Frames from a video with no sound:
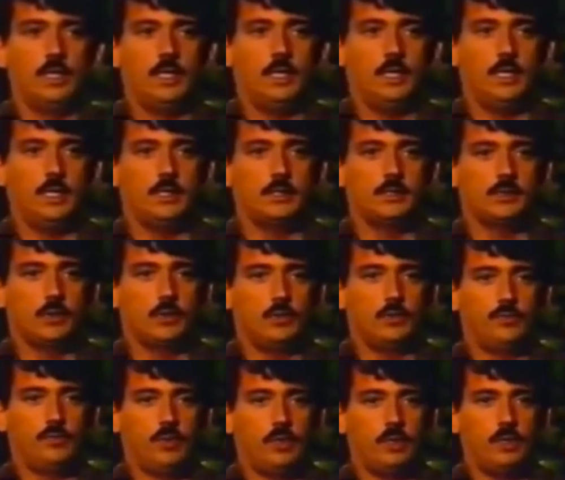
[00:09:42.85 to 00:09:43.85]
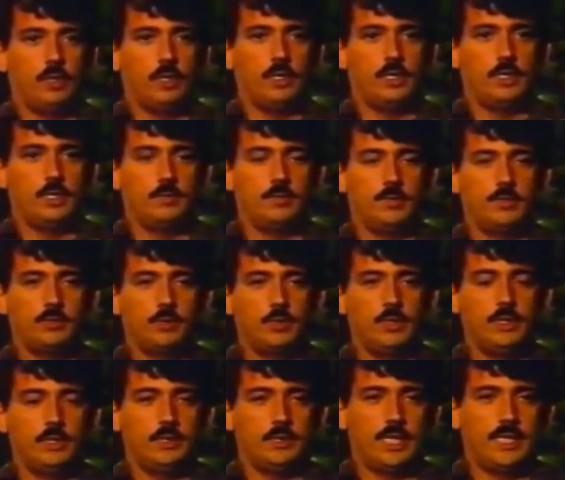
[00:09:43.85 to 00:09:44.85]
So far,
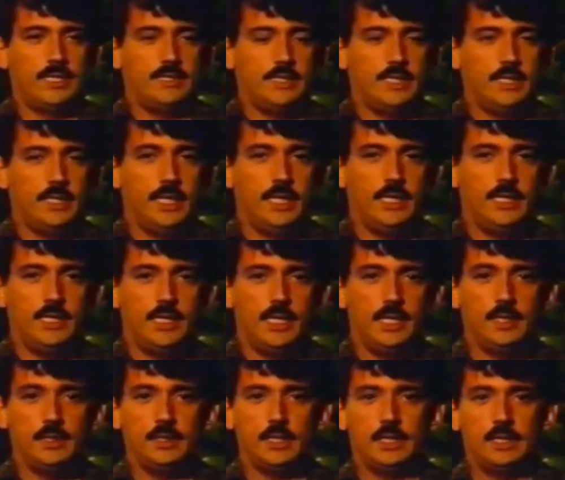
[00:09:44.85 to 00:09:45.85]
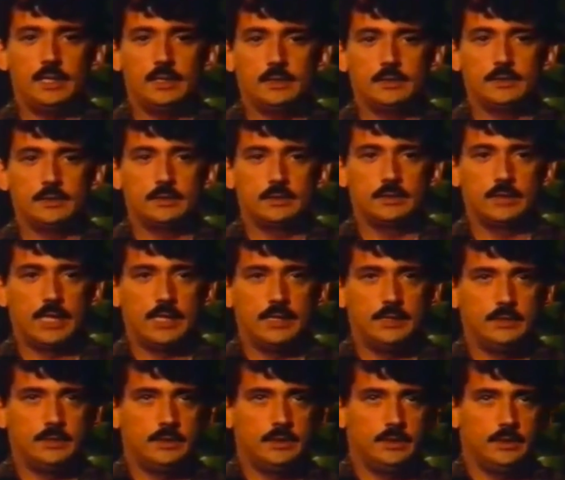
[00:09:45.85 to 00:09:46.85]
between 1988 and
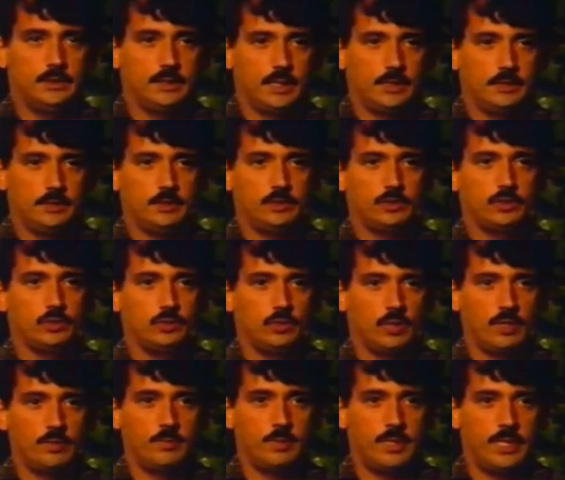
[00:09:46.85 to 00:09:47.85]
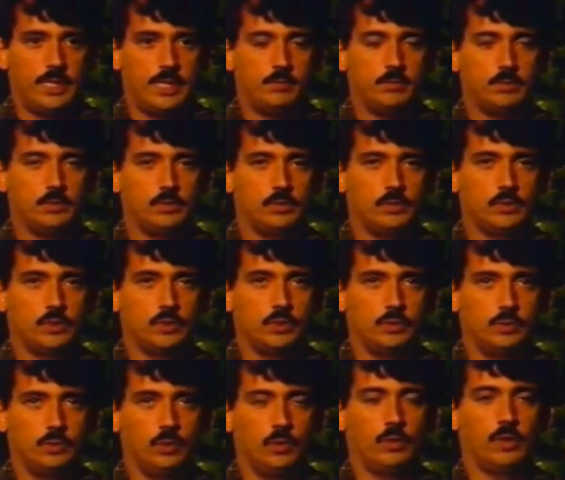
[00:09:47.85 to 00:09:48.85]
1992, I've been able
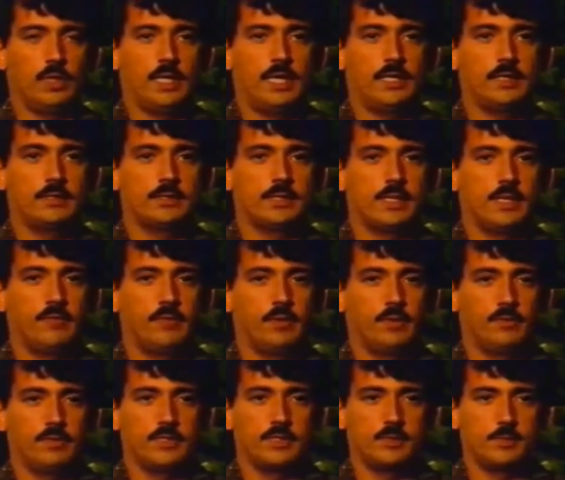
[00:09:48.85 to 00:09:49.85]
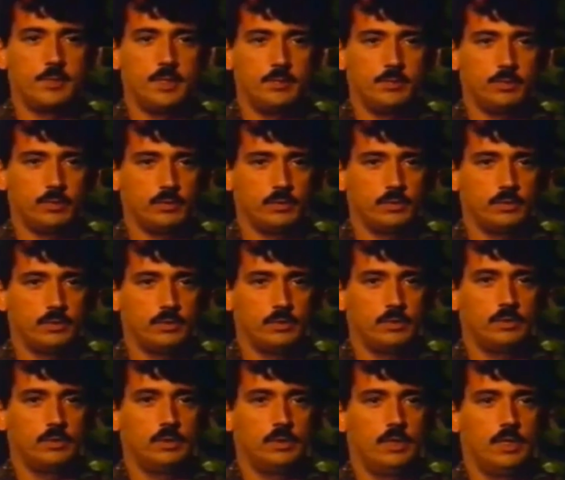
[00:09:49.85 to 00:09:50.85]
to localize 7 of these people.
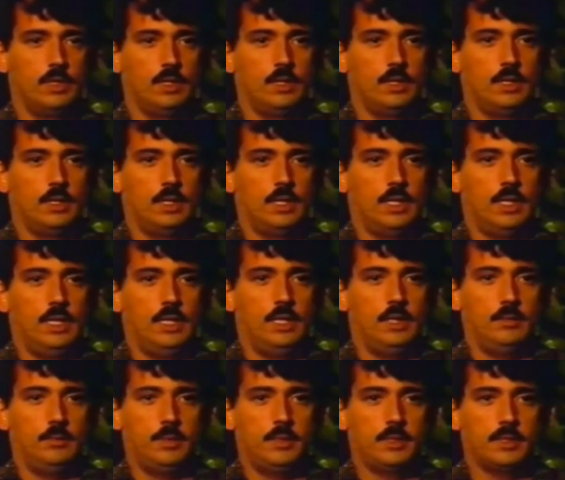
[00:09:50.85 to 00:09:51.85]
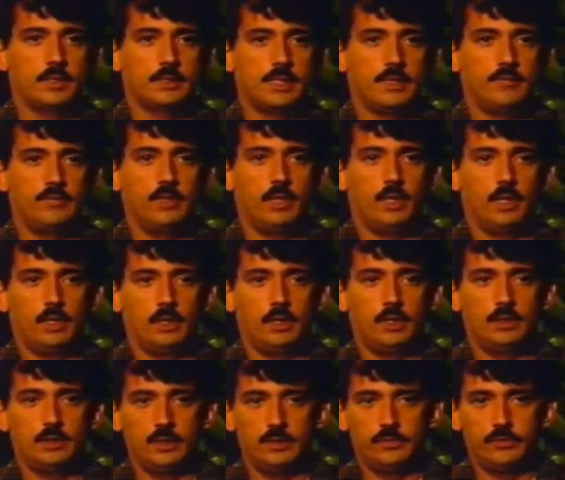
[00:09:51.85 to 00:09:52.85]
Because I've gone
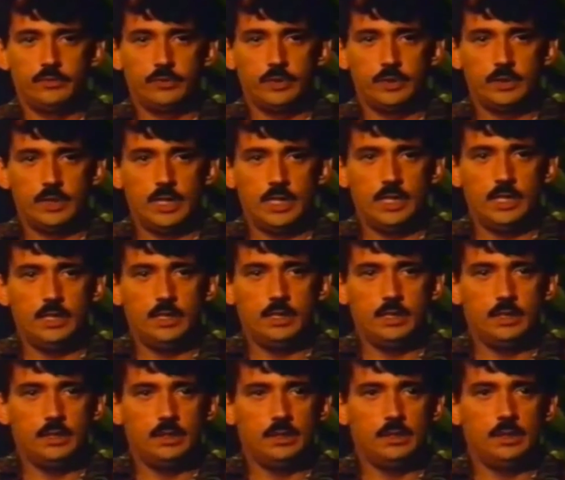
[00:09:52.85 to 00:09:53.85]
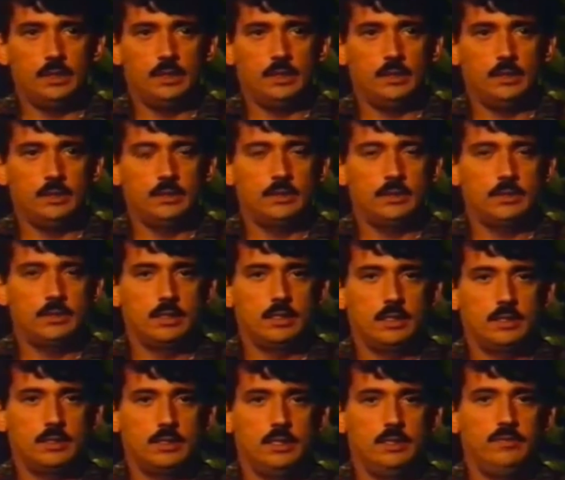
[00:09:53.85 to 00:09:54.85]
on different
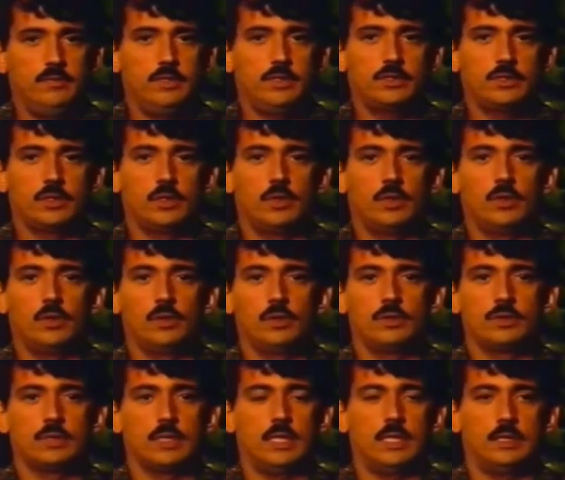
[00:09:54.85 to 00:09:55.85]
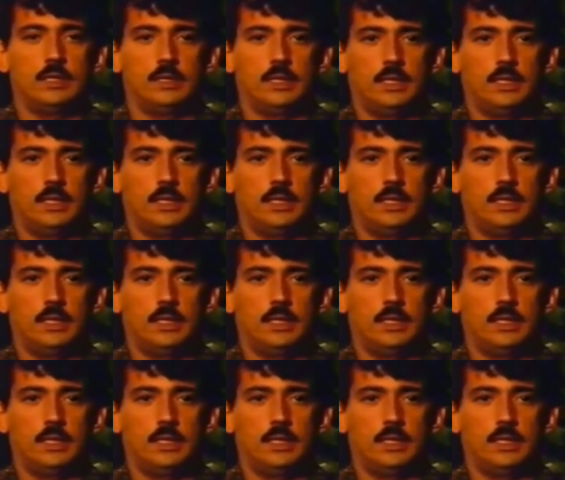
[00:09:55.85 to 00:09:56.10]
TV shows and